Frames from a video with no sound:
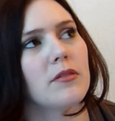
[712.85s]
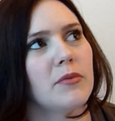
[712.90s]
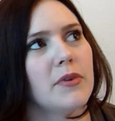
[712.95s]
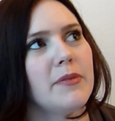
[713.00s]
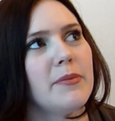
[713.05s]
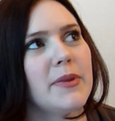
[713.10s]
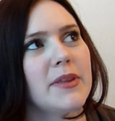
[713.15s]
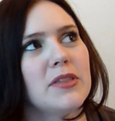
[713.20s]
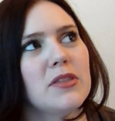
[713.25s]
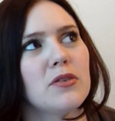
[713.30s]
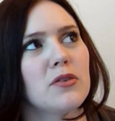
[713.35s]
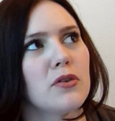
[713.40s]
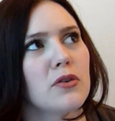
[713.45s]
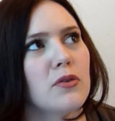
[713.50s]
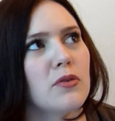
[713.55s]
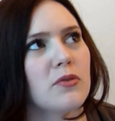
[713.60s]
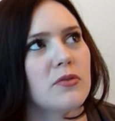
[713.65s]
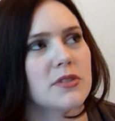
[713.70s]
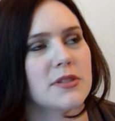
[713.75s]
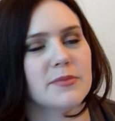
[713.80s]
We've been
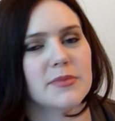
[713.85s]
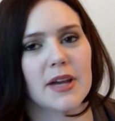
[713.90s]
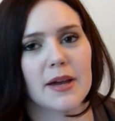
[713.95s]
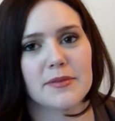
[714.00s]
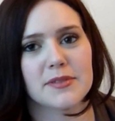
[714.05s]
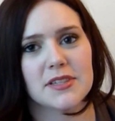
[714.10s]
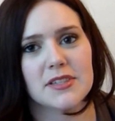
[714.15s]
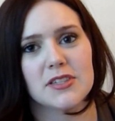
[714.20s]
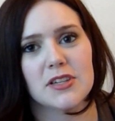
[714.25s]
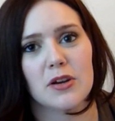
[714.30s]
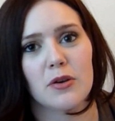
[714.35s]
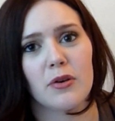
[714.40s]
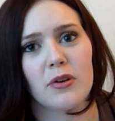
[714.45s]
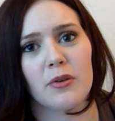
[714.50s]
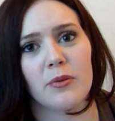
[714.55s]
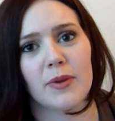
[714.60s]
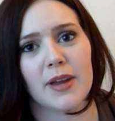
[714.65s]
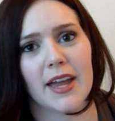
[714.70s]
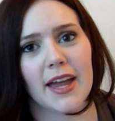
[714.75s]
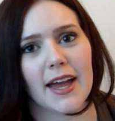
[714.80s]
through some times this year
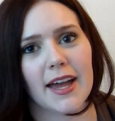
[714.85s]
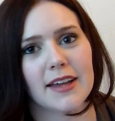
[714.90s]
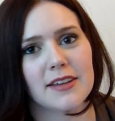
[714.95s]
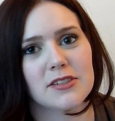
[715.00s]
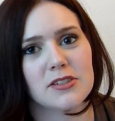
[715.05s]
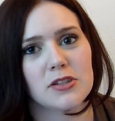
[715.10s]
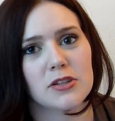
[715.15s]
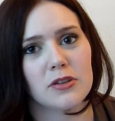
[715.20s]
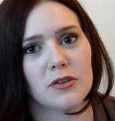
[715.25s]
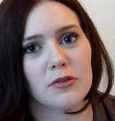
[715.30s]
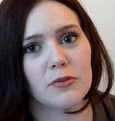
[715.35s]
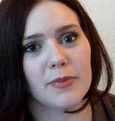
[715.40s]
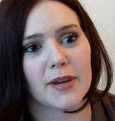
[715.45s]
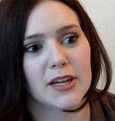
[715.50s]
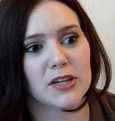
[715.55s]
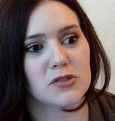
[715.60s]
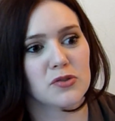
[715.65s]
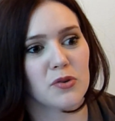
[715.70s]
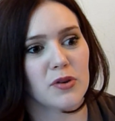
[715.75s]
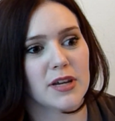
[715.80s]
where we had to make
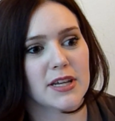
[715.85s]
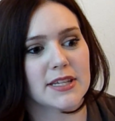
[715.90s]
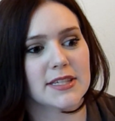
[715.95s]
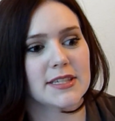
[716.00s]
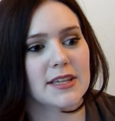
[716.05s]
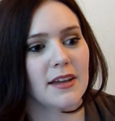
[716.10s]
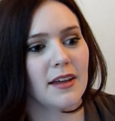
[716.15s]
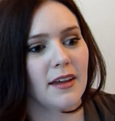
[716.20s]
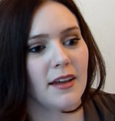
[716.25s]
a choice